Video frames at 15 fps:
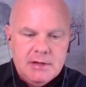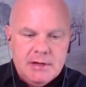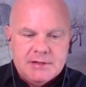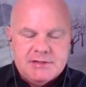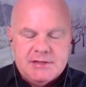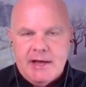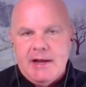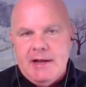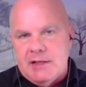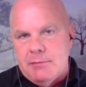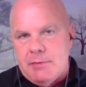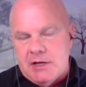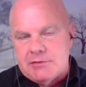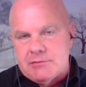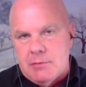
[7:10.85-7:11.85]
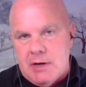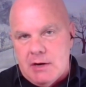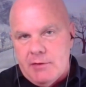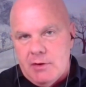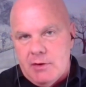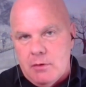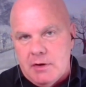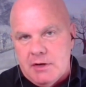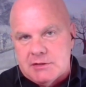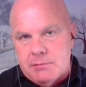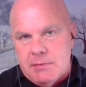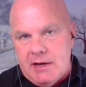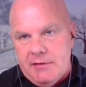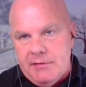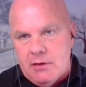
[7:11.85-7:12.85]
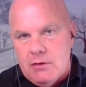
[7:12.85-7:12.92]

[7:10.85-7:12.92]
It's getting the best from everyone. It's making